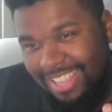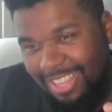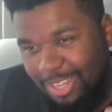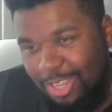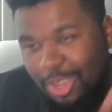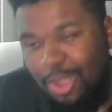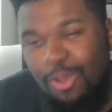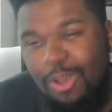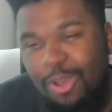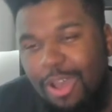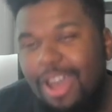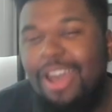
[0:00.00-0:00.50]

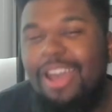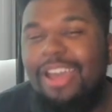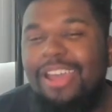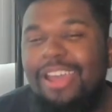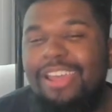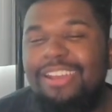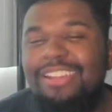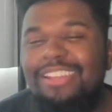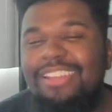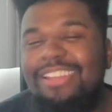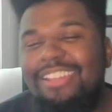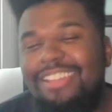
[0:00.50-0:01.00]

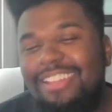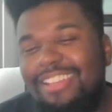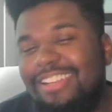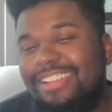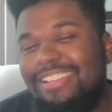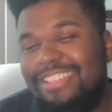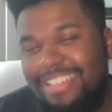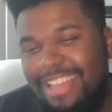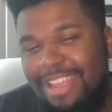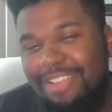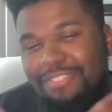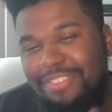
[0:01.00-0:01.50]
Gohan
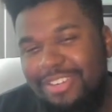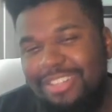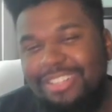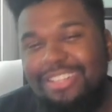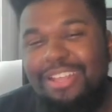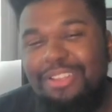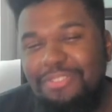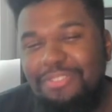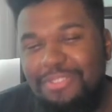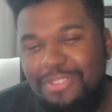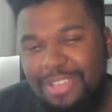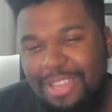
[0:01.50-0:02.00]
definitely
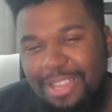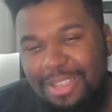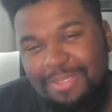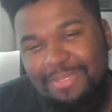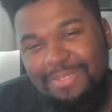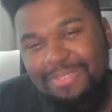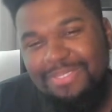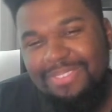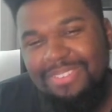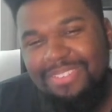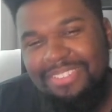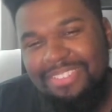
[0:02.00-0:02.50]
leveled up.
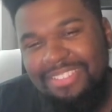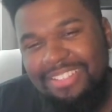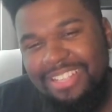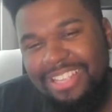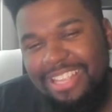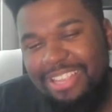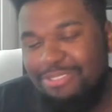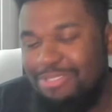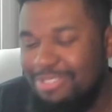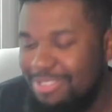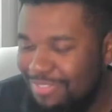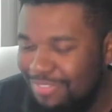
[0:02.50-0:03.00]

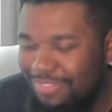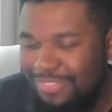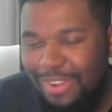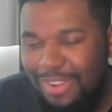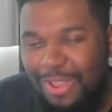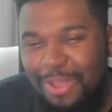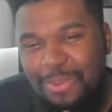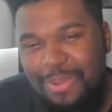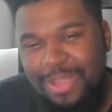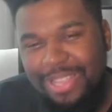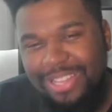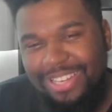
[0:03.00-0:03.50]
He was
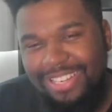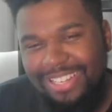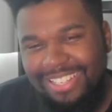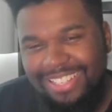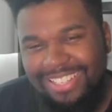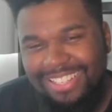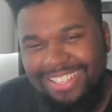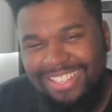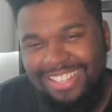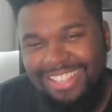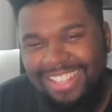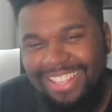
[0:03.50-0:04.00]
flowing.
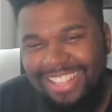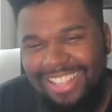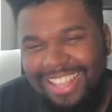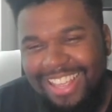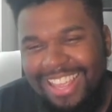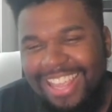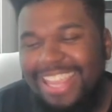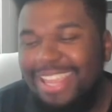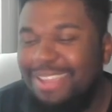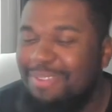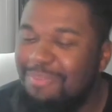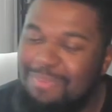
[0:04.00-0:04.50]

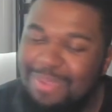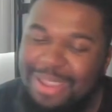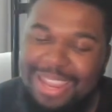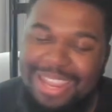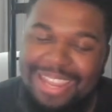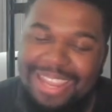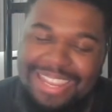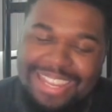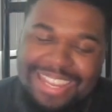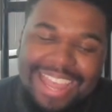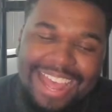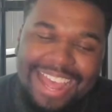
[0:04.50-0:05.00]
He
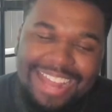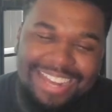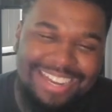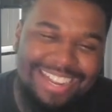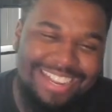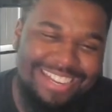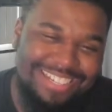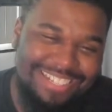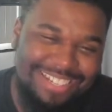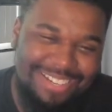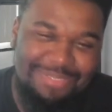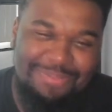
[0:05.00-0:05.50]
man, he got
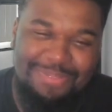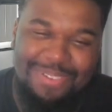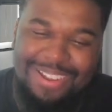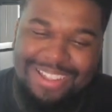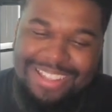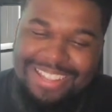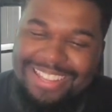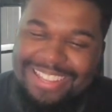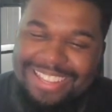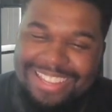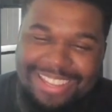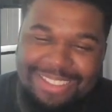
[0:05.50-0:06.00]
that shit, bro.
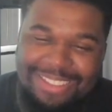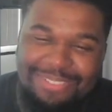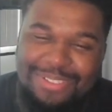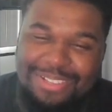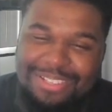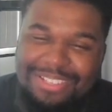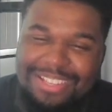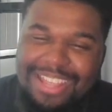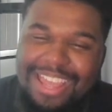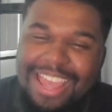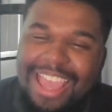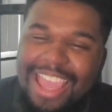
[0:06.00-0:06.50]
He he
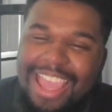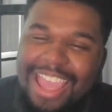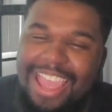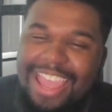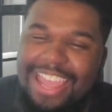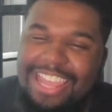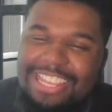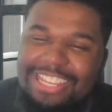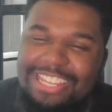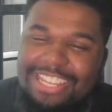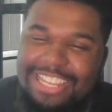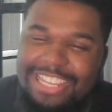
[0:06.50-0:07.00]
was
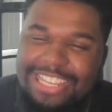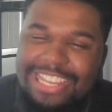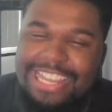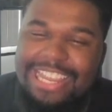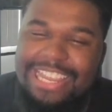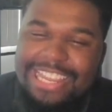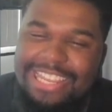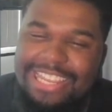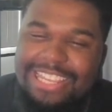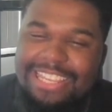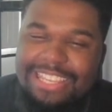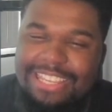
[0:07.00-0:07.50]
he he
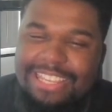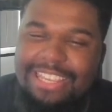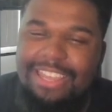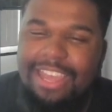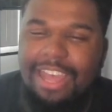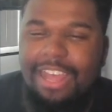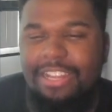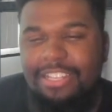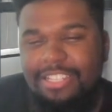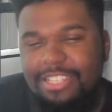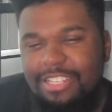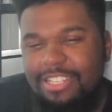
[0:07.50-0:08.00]
he.
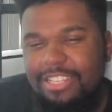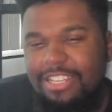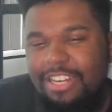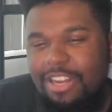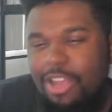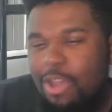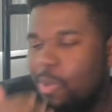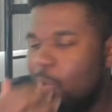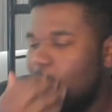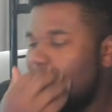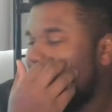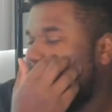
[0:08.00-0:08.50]
You
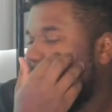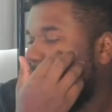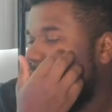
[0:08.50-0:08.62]
know,